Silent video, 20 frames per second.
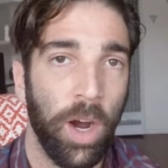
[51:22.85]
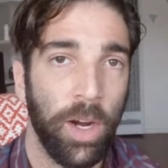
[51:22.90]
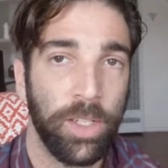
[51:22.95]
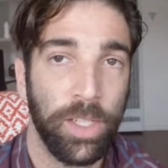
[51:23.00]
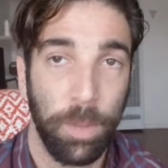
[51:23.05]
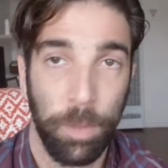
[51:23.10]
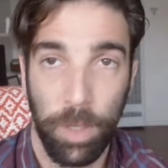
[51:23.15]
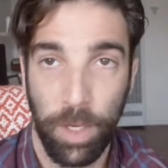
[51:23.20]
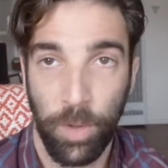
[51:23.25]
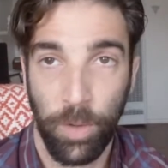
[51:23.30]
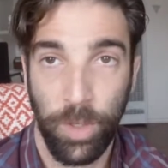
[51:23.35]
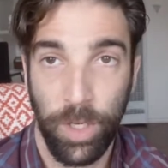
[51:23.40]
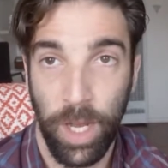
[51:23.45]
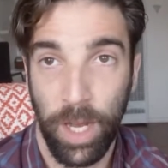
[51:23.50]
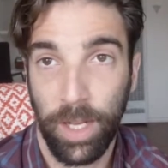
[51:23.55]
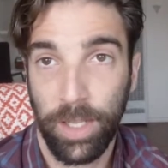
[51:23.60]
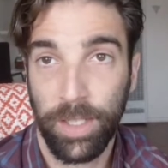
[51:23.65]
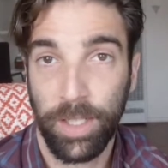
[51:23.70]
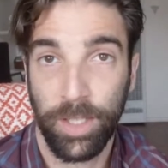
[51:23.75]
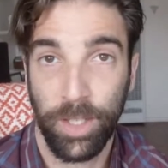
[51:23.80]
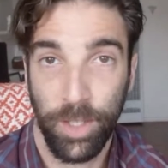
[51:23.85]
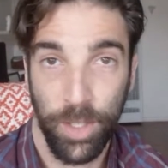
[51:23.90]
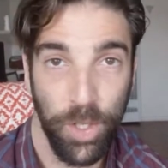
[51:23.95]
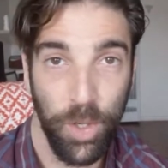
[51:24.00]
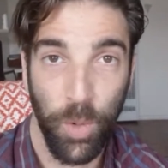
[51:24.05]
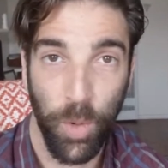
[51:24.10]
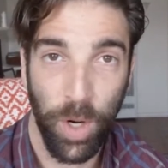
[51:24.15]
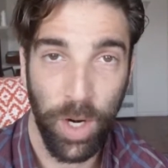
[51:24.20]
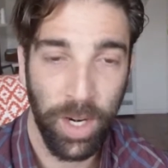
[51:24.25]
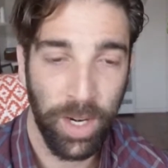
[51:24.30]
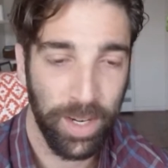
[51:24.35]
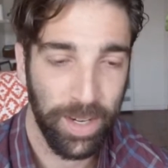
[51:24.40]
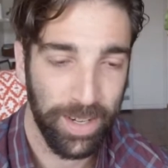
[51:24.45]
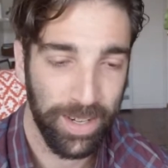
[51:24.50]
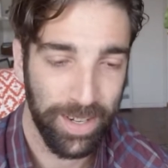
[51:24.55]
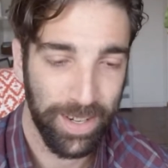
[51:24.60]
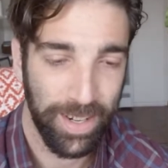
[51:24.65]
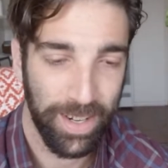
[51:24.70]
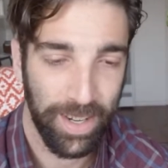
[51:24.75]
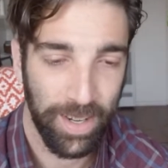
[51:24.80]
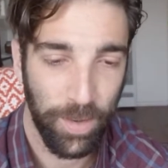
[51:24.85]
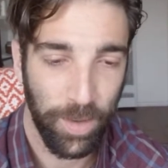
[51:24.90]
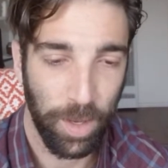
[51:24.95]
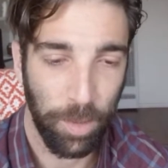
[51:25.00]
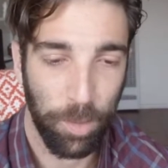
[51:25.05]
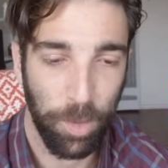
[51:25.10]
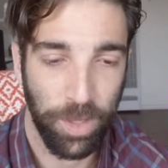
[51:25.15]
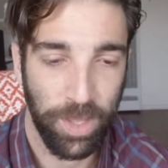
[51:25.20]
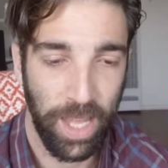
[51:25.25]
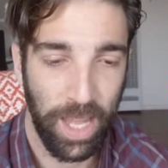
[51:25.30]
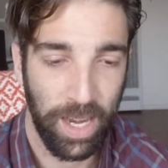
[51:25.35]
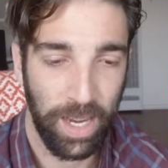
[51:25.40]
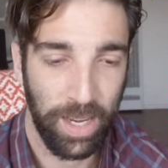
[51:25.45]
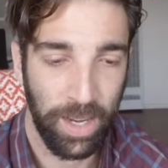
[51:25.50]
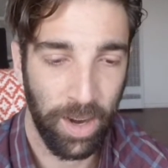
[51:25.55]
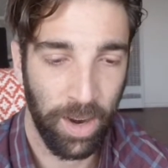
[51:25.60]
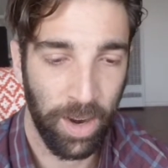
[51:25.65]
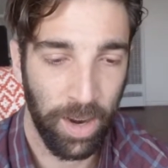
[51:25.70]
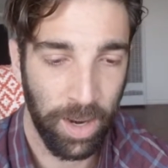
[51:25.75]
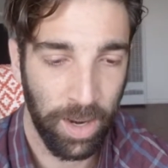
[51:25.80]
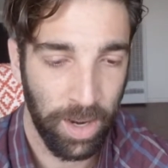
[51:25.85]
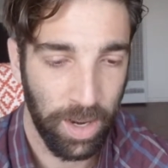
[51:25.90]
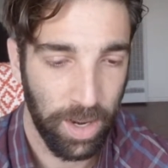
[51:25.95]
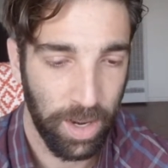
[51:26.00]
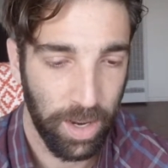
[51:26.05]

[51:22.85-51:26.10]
Somebody who does is a doer. We could put that in our